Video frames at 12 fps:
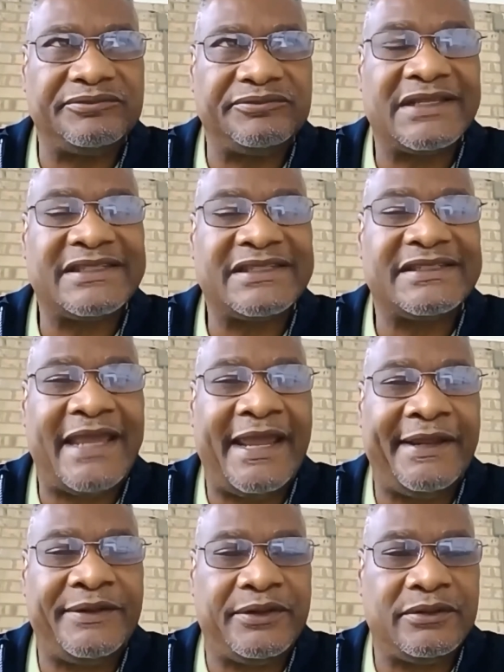a
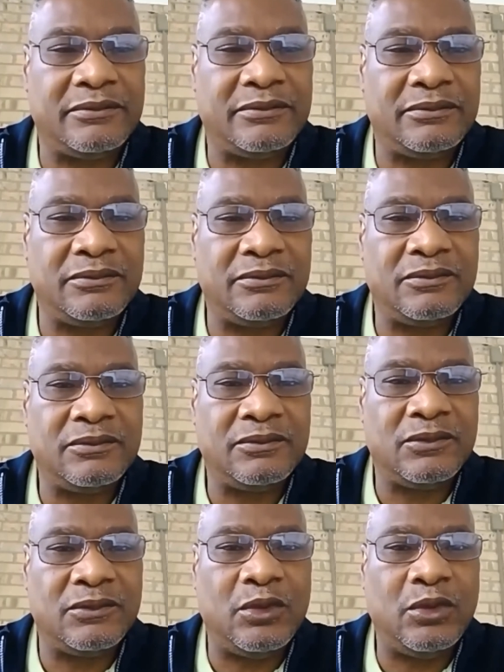standard,
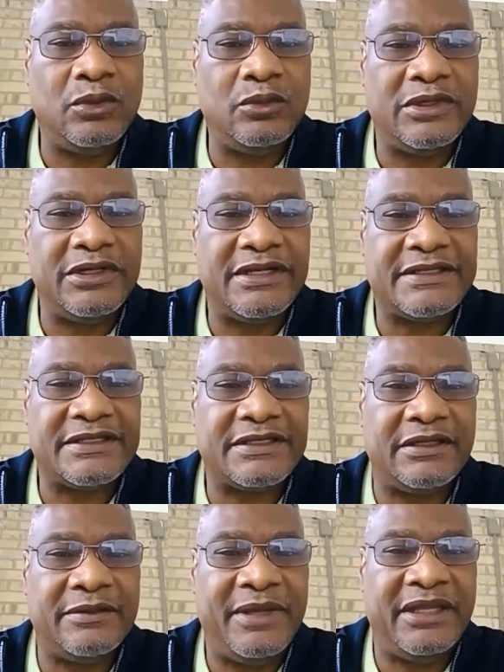who was
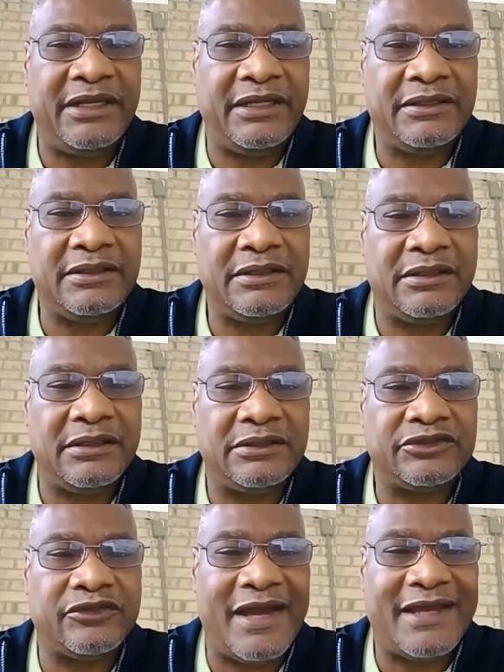committing
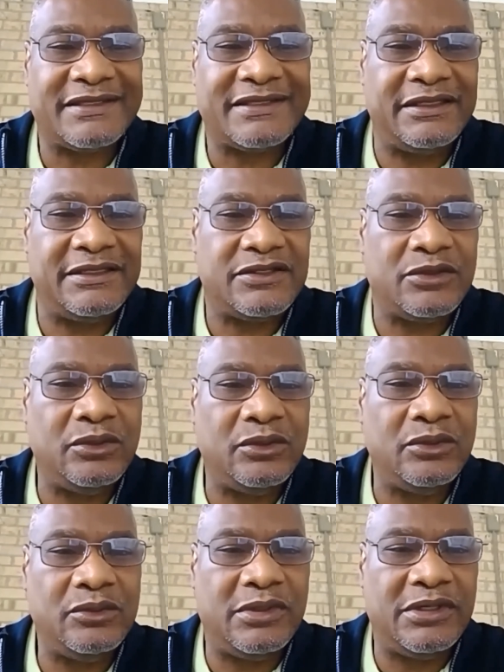atrocities,
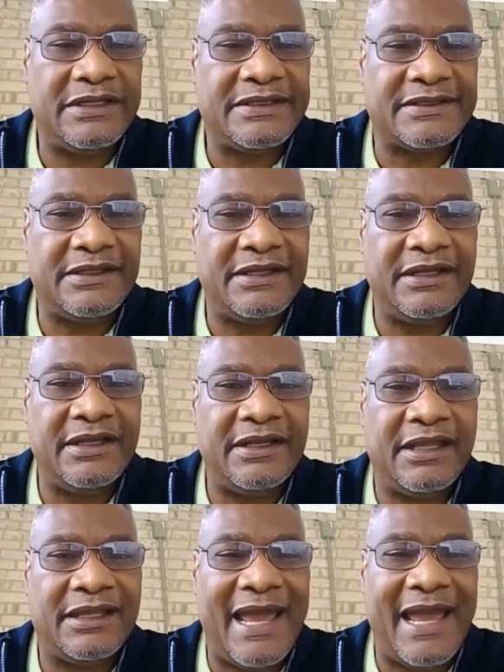who was
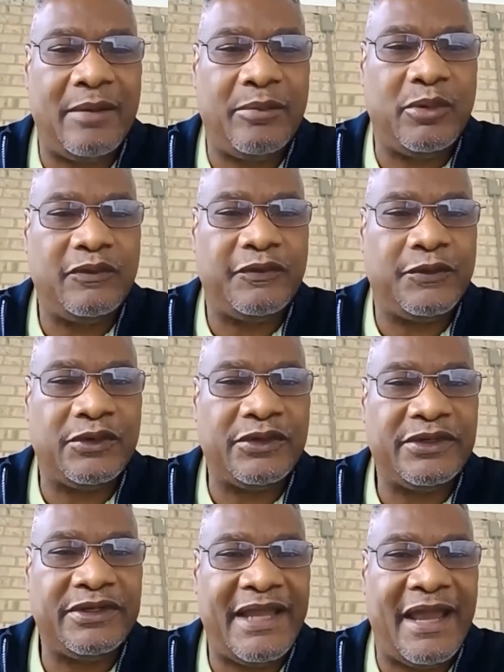liable for
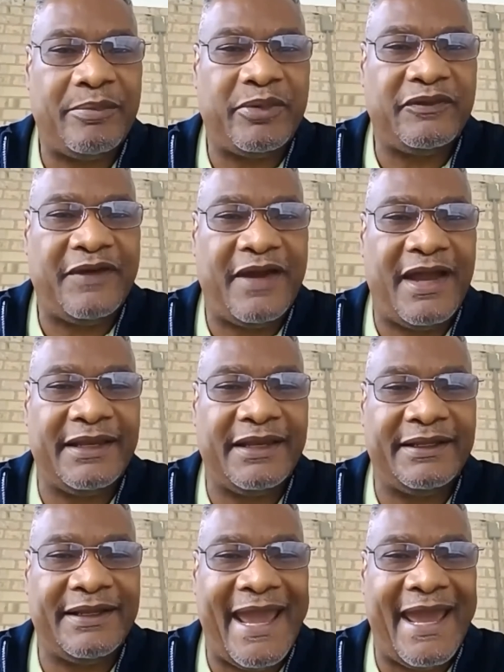not
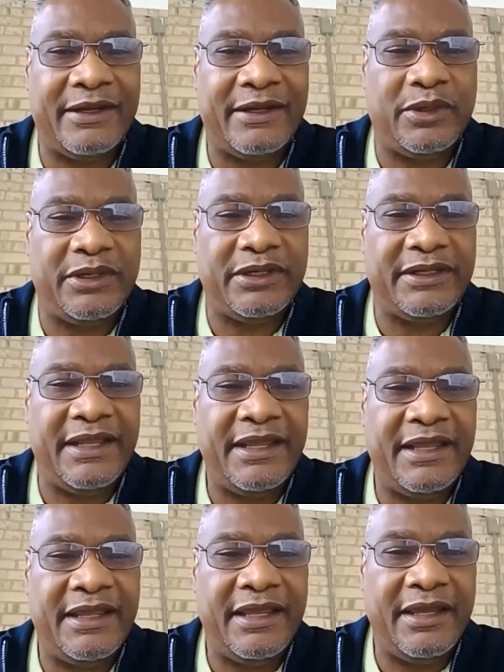providing adequate
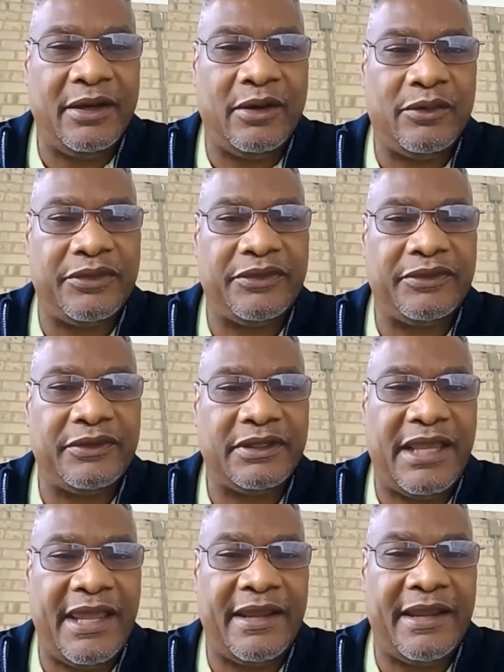health
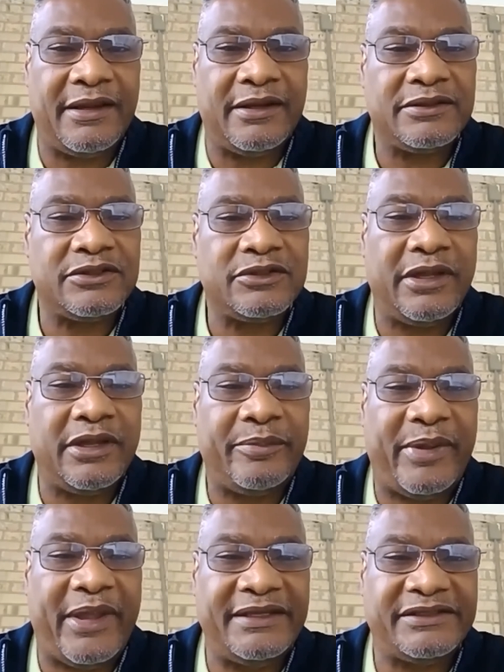care to their
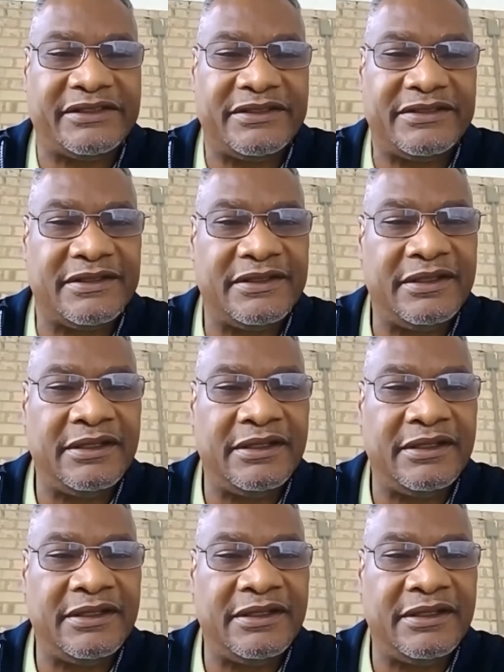patients,